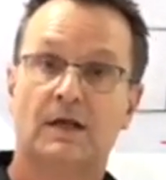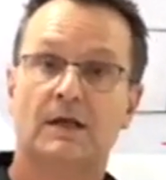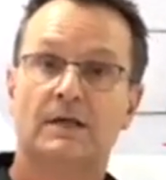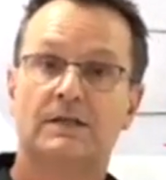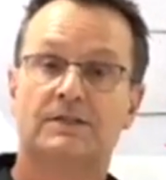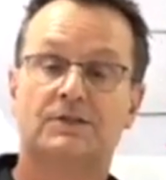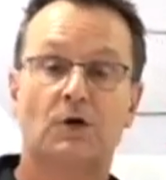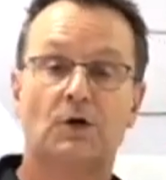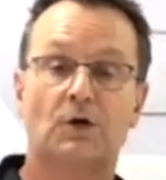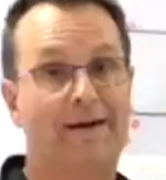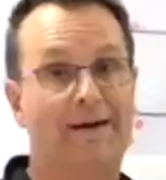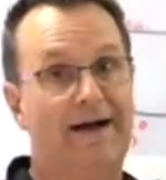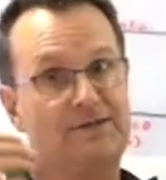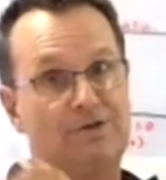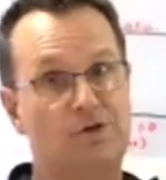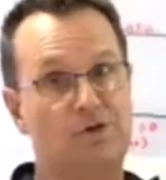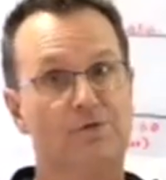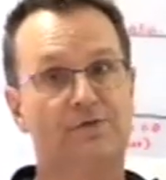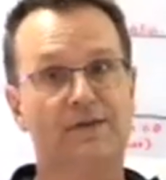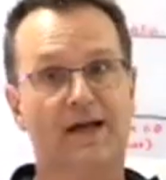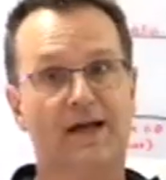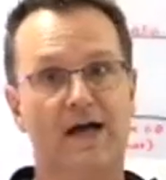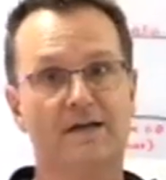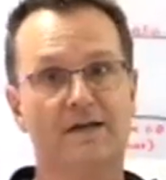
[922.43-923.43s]
So by
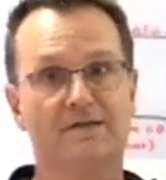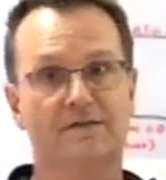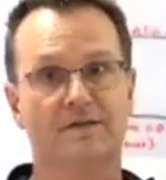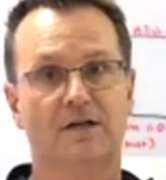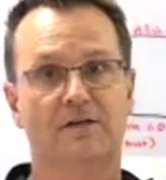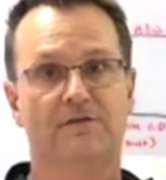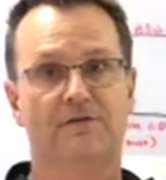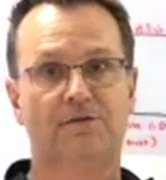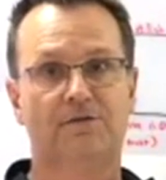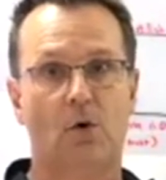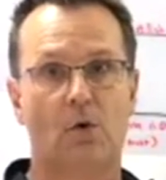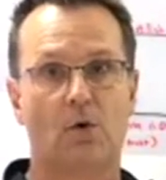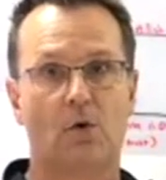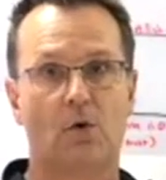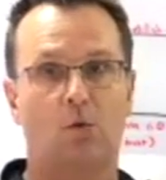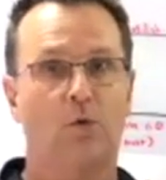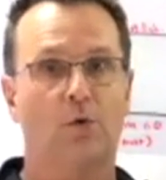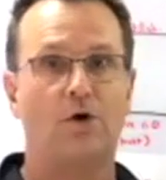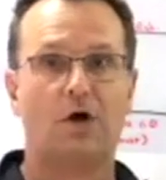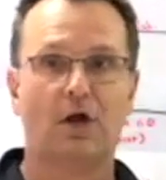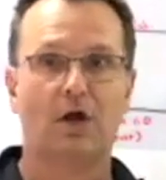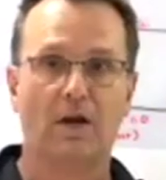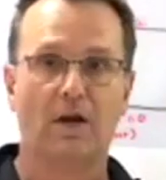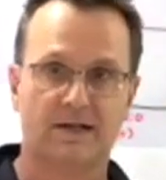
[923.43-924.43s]
2004,
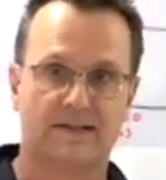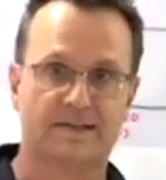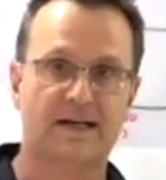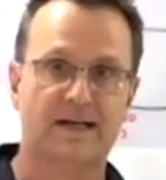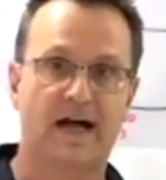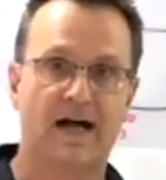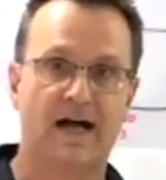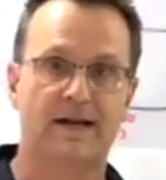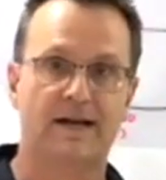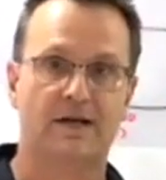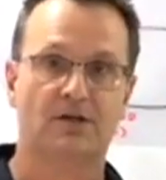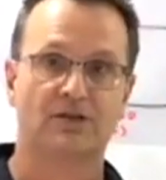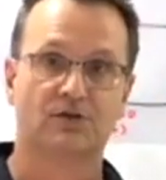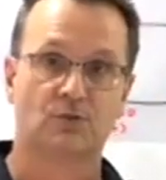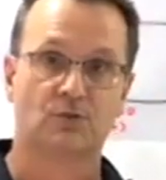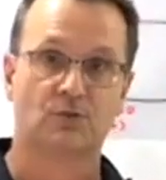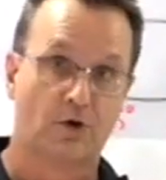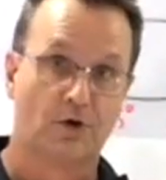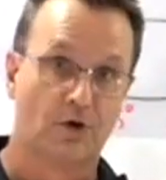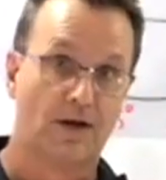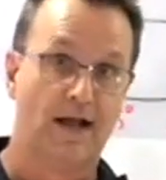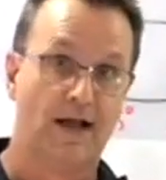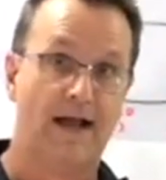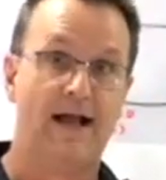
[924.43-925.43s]
we're all excited because we're
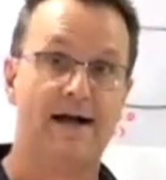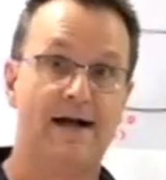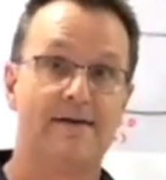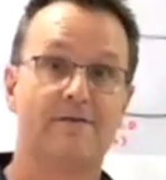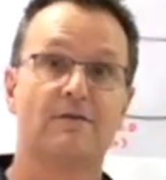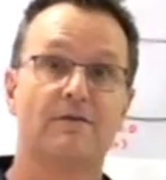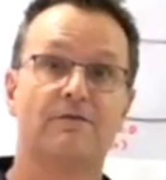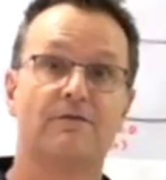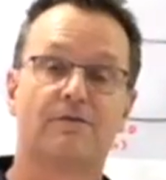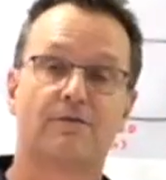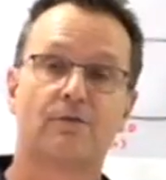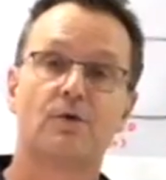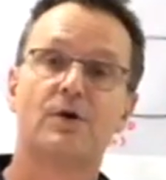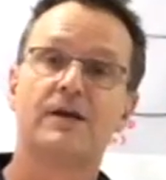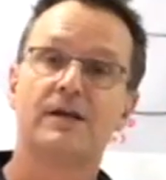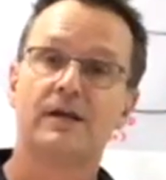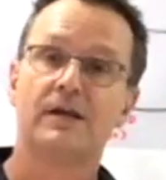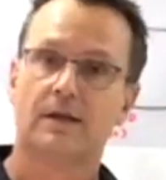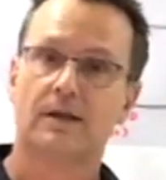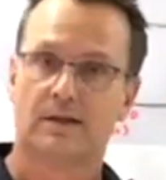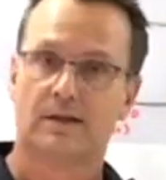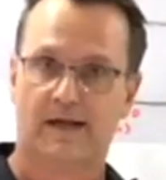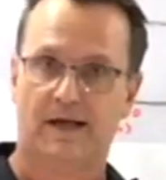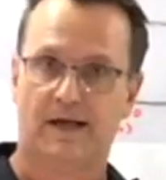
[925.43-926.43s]
going to have a free
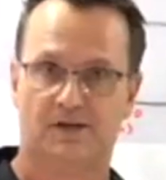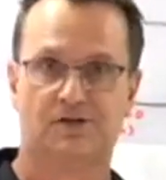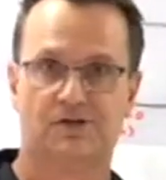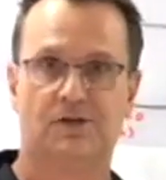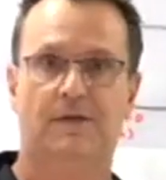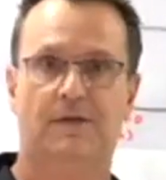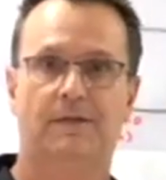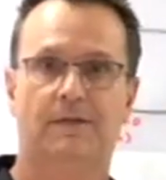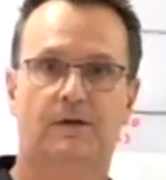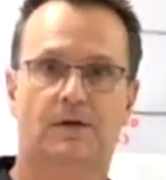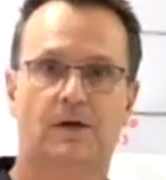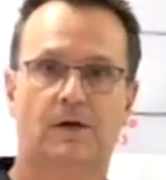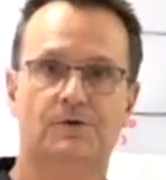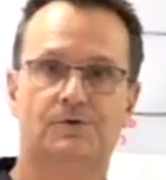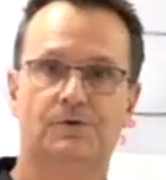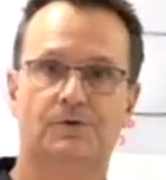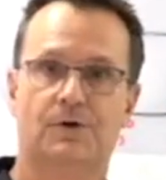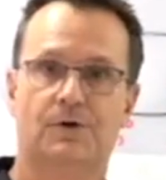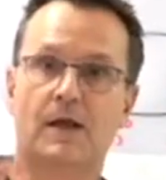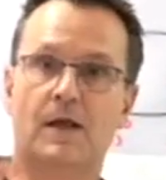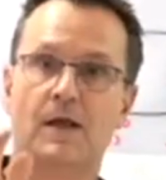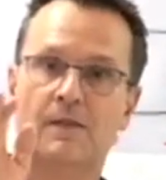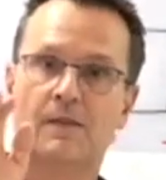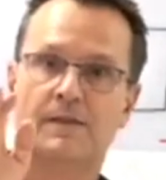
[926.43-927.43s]
election in the country.
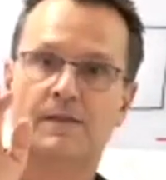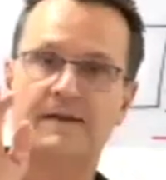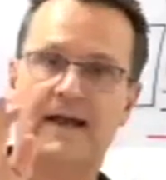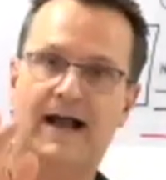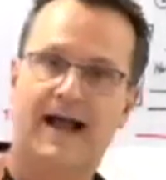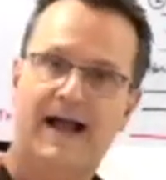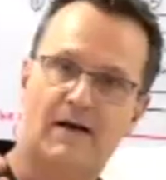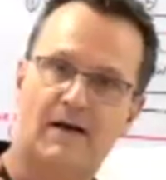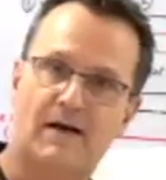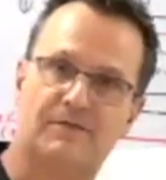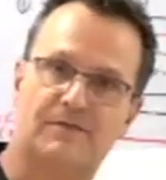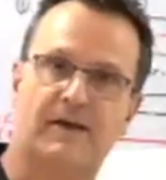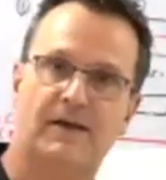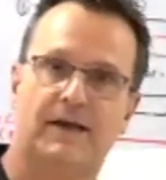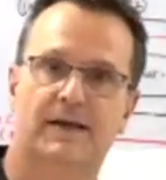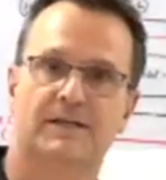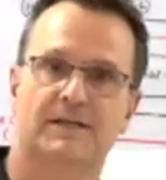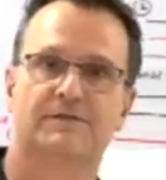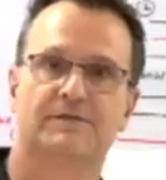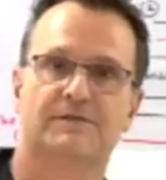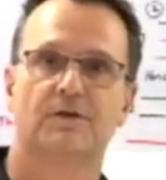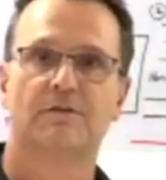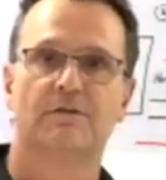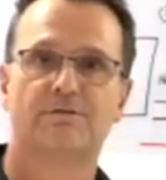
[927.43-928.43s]
The
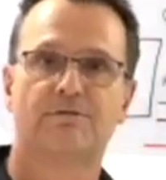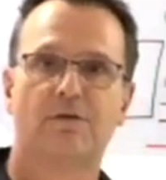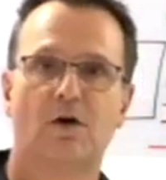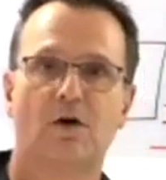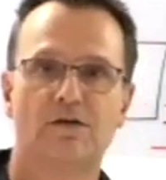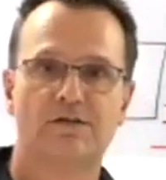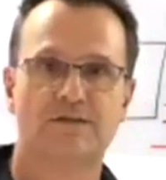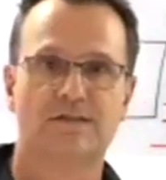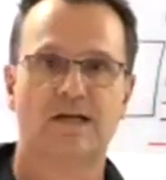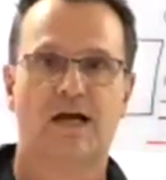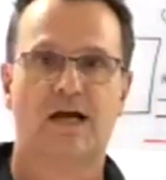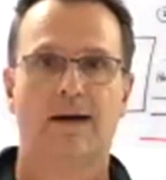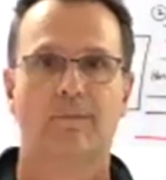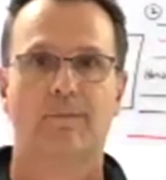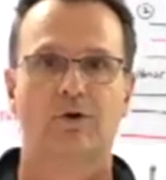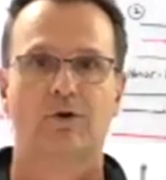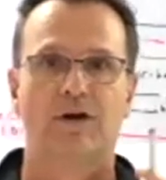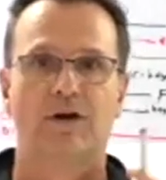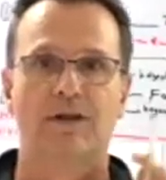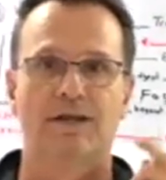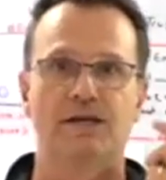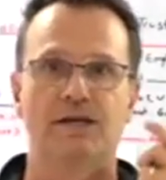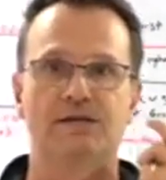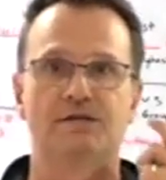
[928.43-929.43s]
Afghans, for the first time, are
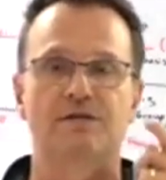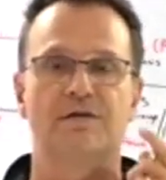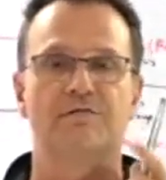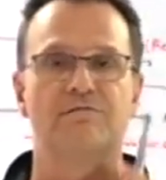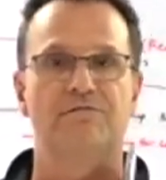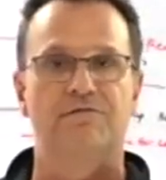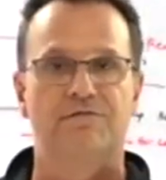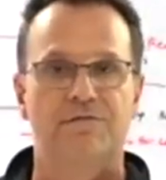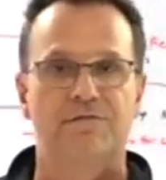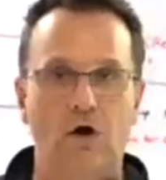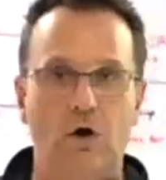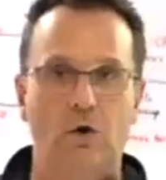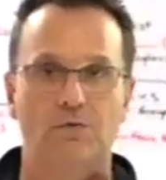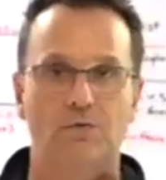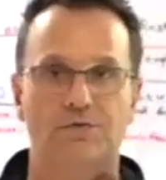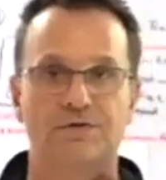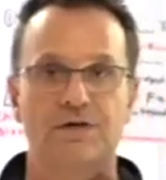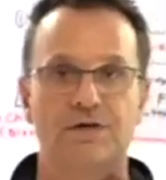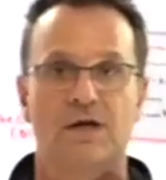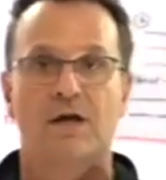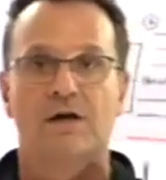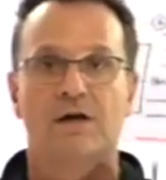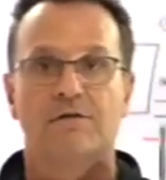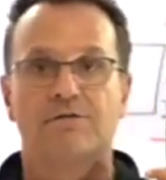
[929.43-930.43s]
going to get to vote
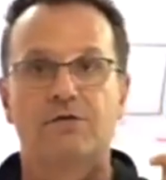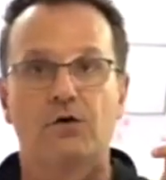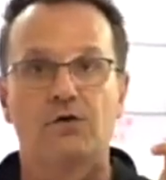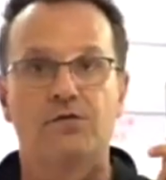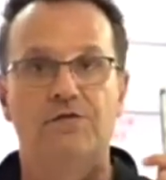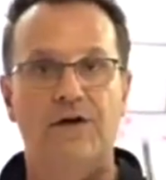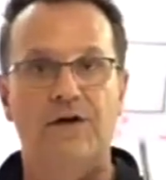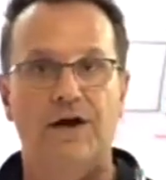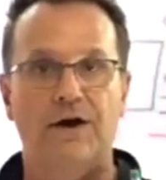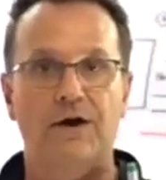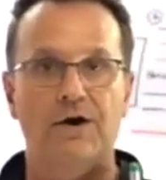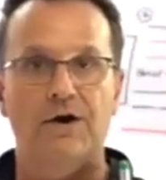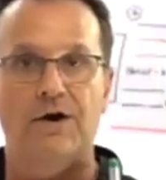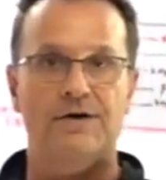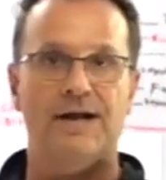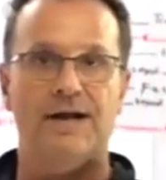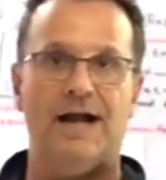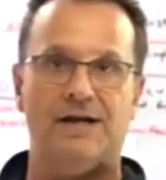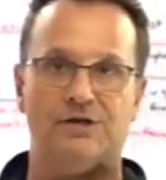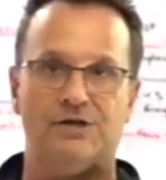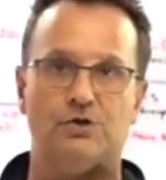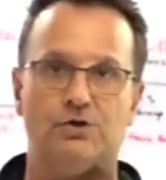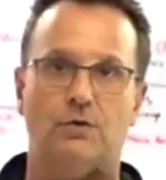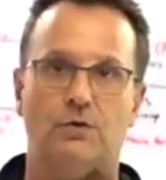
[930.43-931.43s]
for their
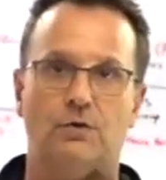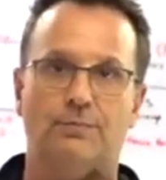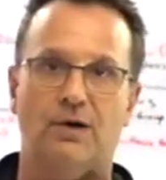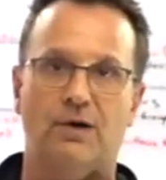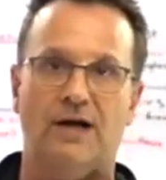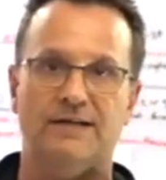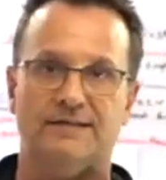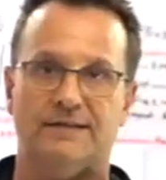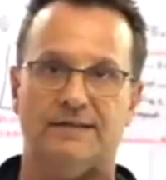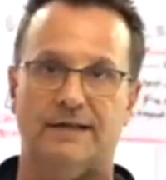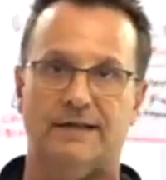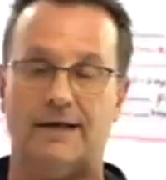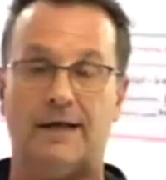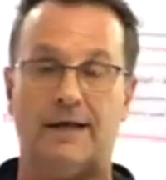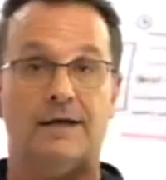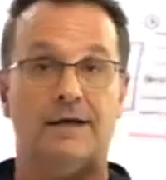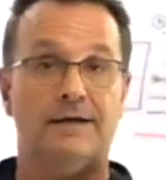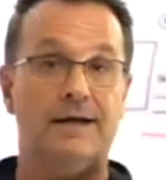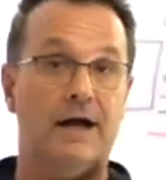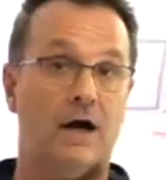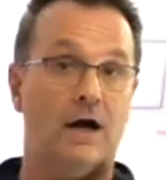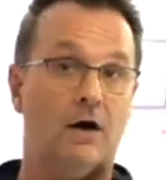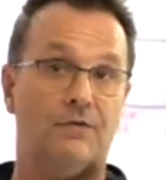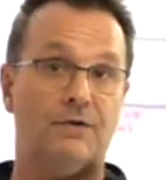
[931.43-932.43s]
national president.
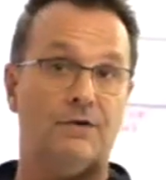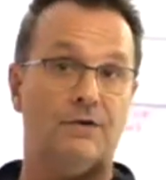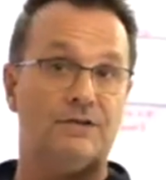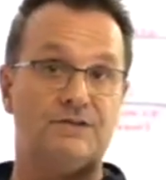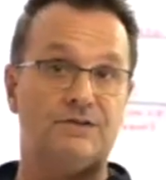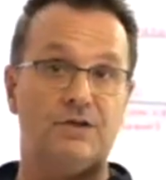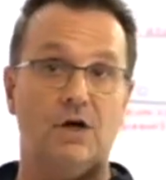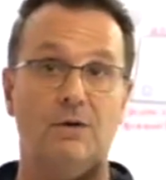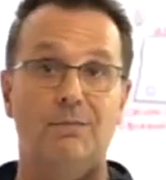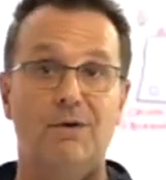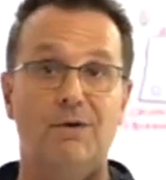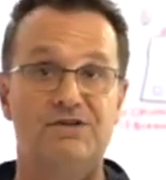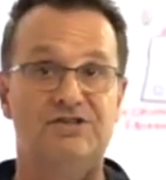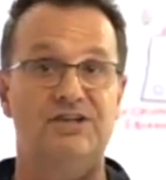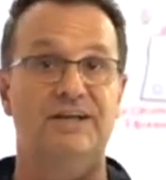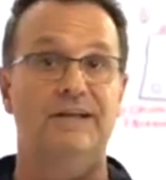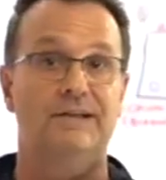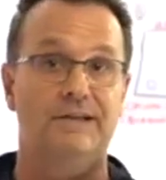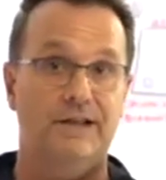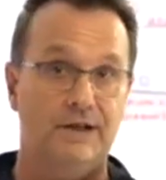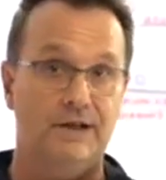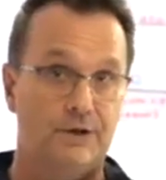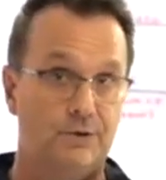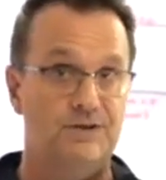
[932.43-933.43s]
Now, there's so much
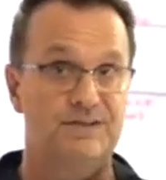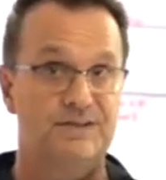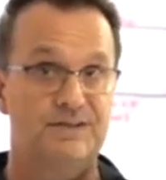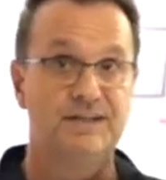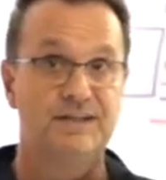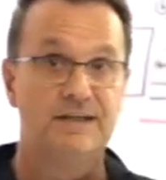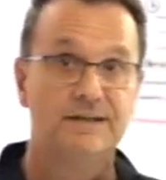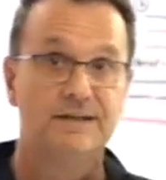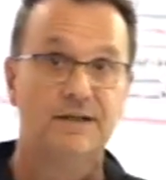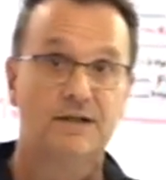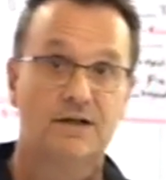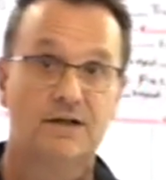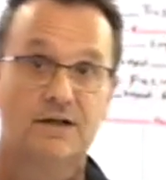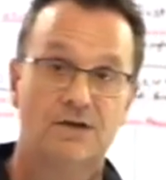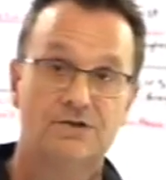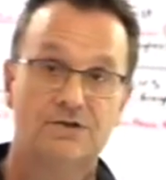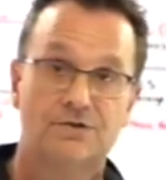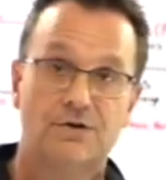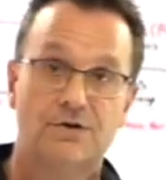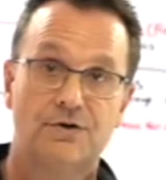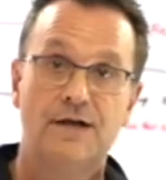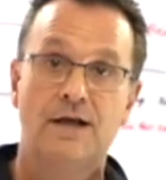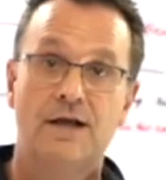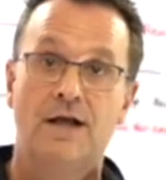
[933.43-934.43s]
illiteracy in the
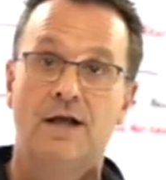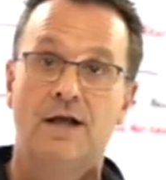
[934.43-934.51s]
country